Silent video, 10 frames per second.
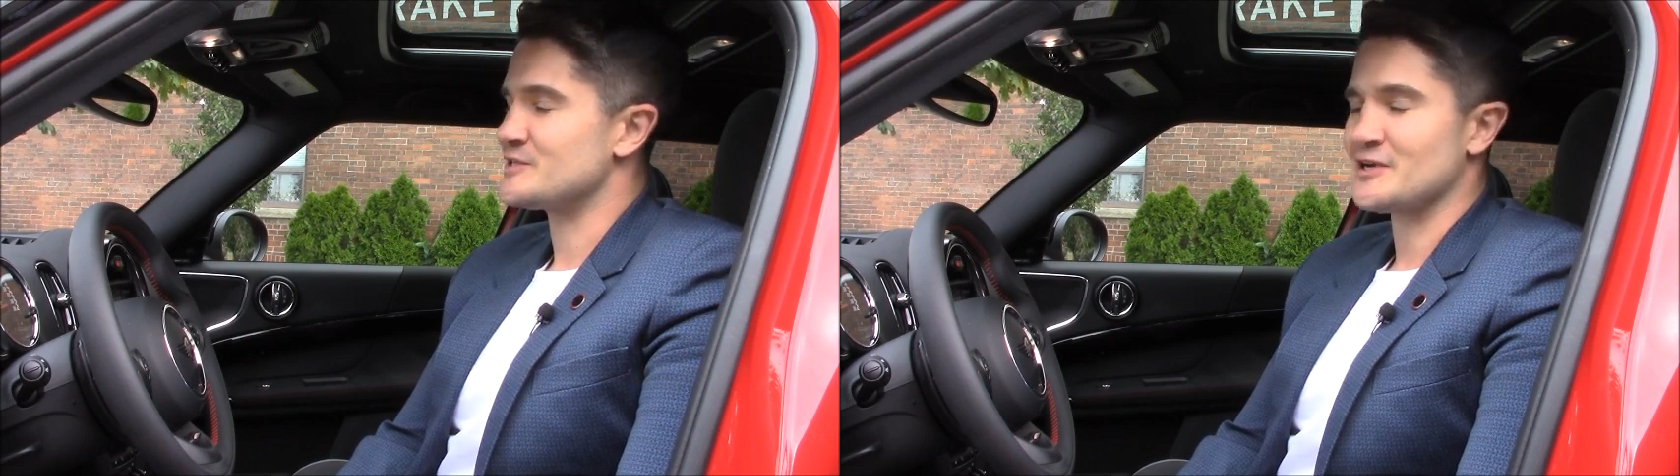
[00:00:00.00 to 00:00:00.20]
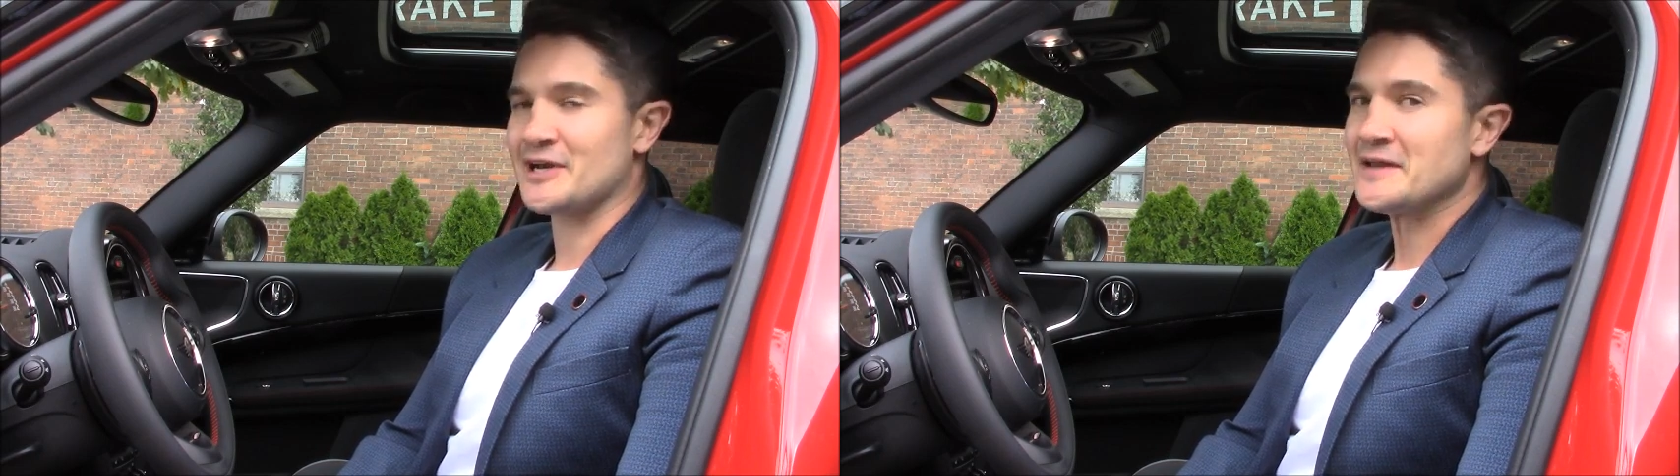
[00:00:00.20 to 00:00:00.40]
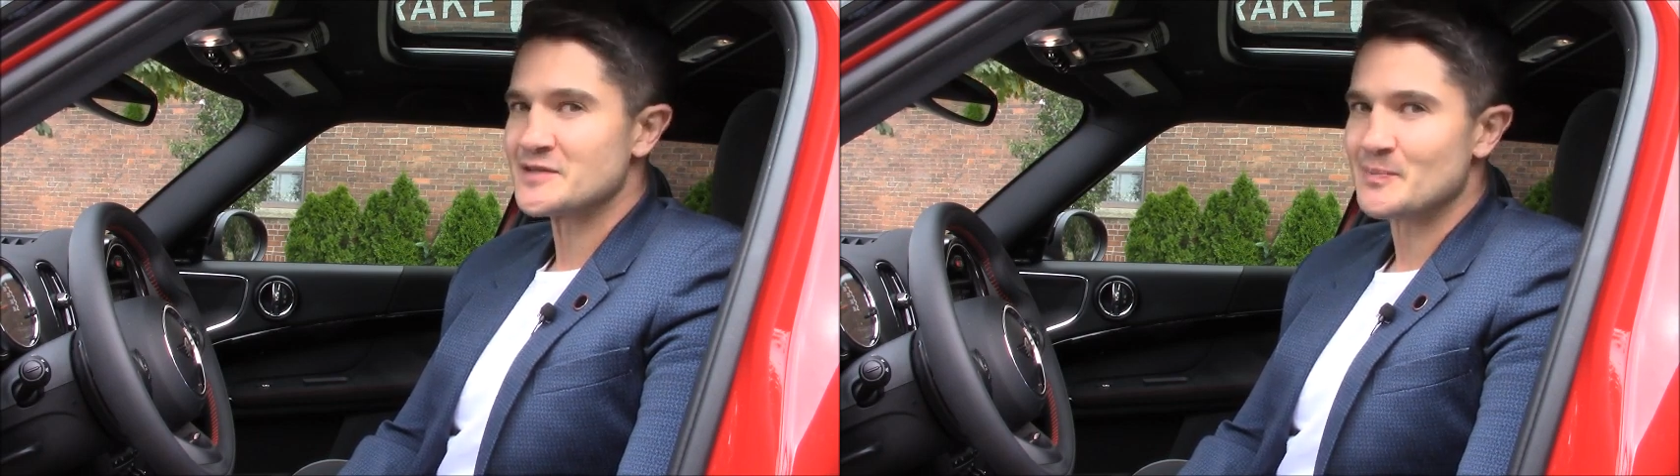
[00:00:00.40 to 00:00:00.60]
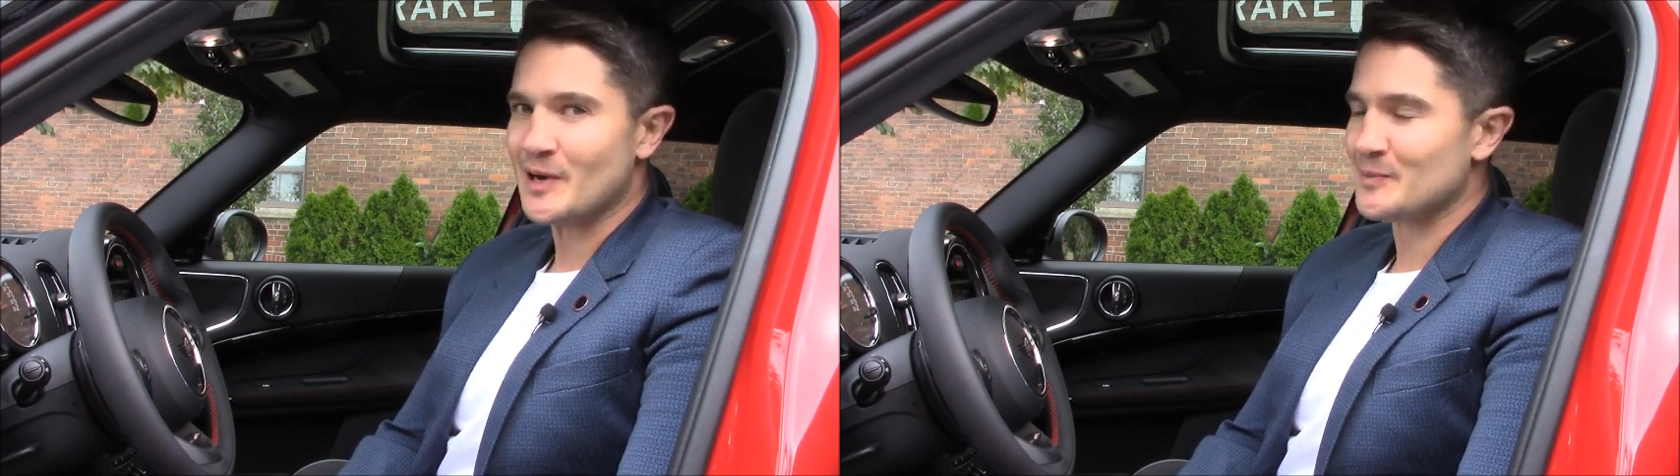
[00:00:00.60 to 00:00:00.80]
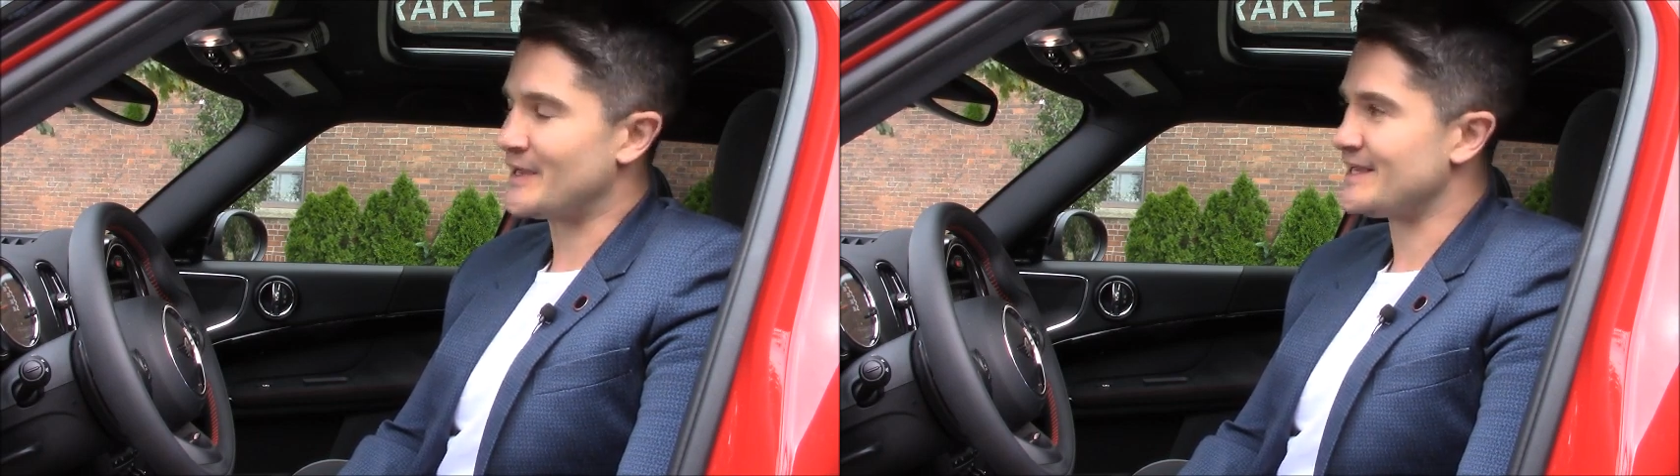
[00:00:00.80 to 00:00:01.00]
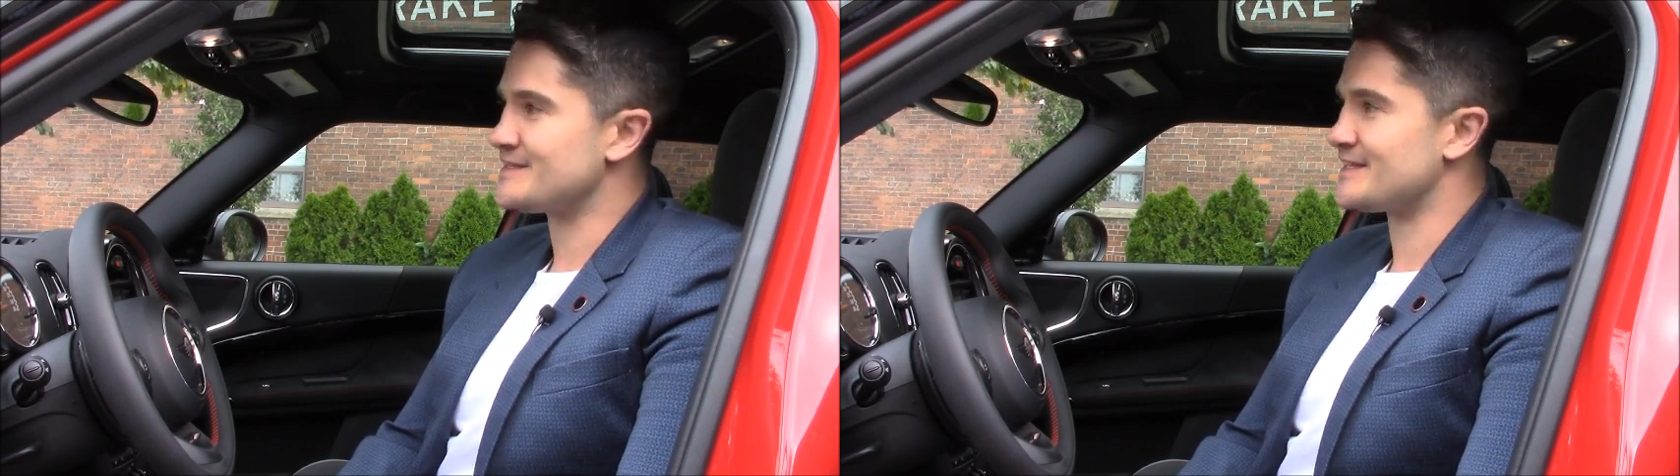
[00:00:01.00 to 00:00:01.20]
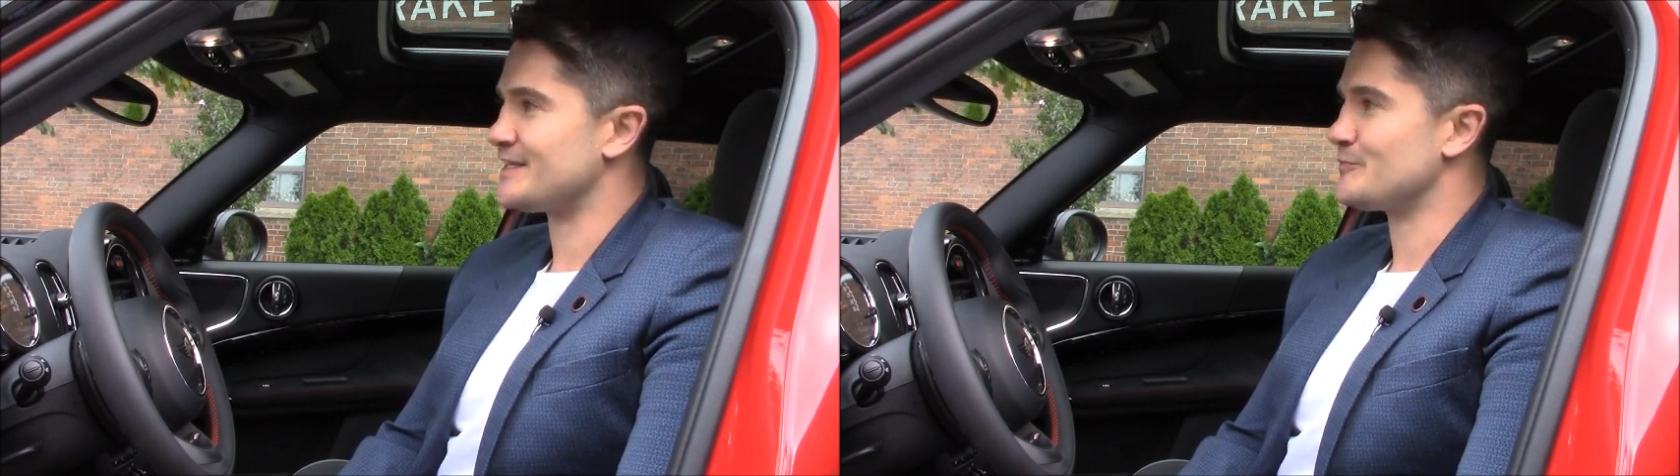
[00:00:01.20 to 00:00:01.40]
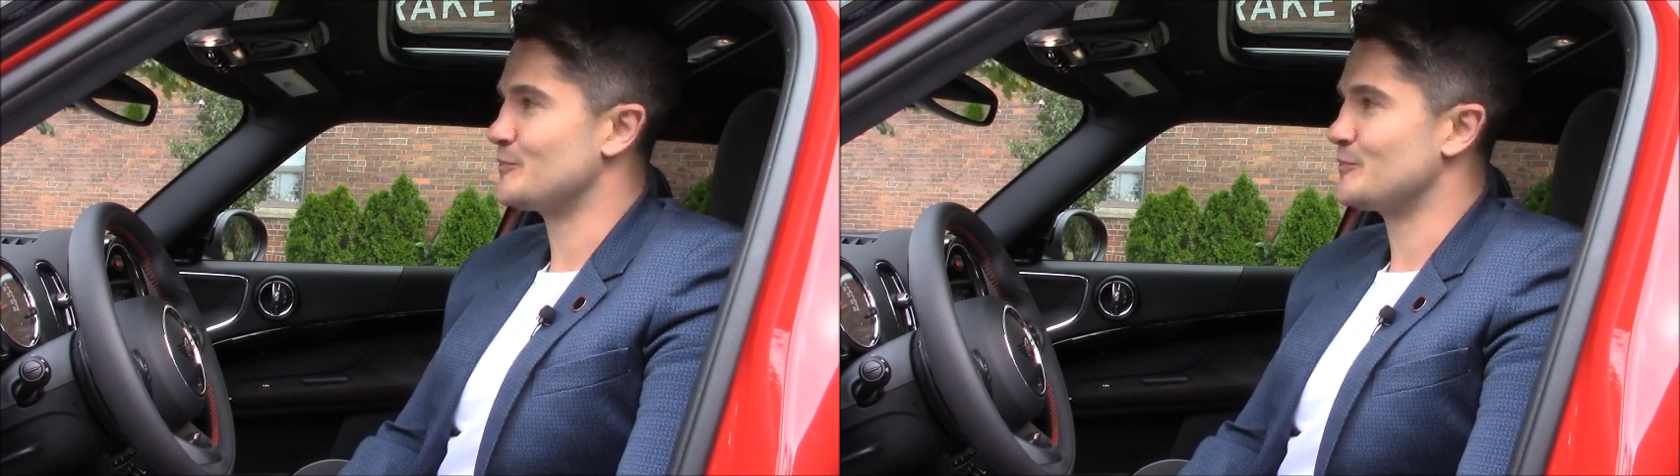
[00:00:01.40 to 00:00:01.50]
started going to the pub at 18,